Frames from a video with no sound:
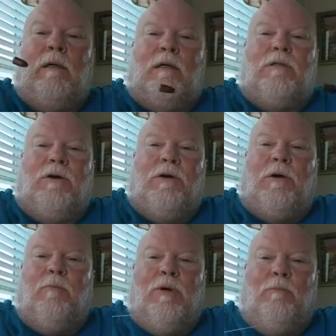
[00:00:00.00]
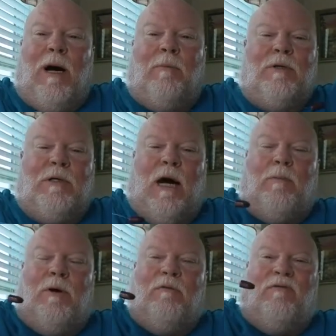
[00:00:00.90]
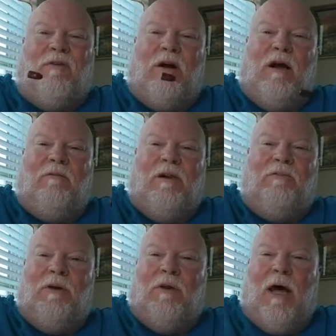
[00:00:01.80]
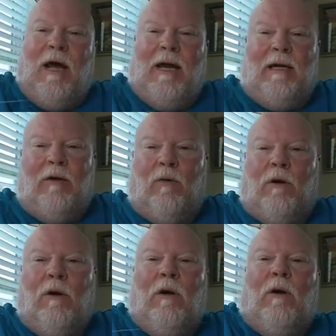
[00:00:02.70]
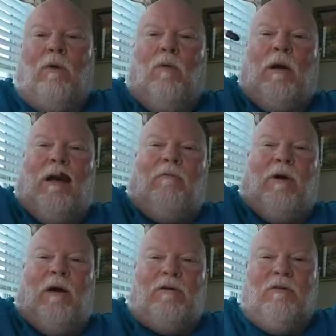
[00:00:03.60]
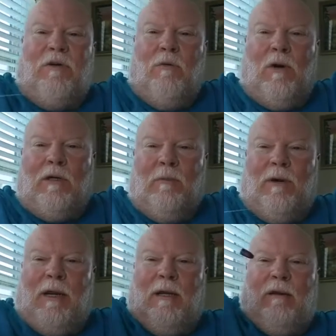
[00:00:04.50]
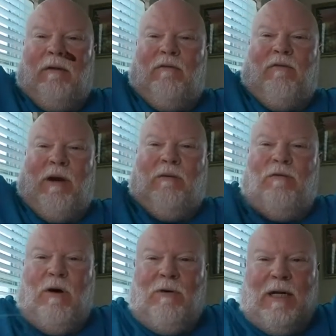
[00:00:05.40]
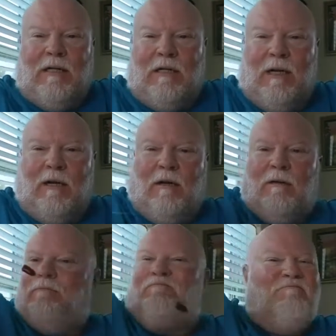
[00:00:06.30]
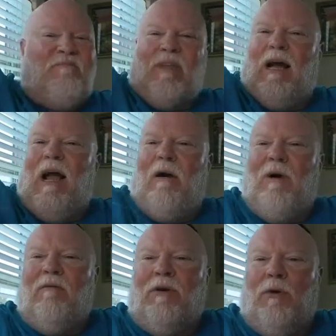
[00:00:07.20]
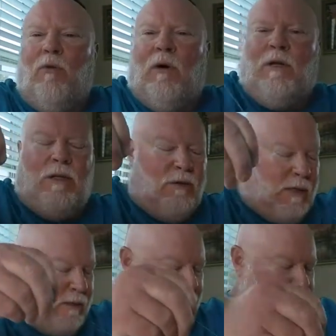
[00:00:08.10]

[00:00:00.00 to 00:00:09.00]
So you can put a bobber stopper in front of it if you'd like, or whatever else if you want it to be free floating sinker, however you want to do it.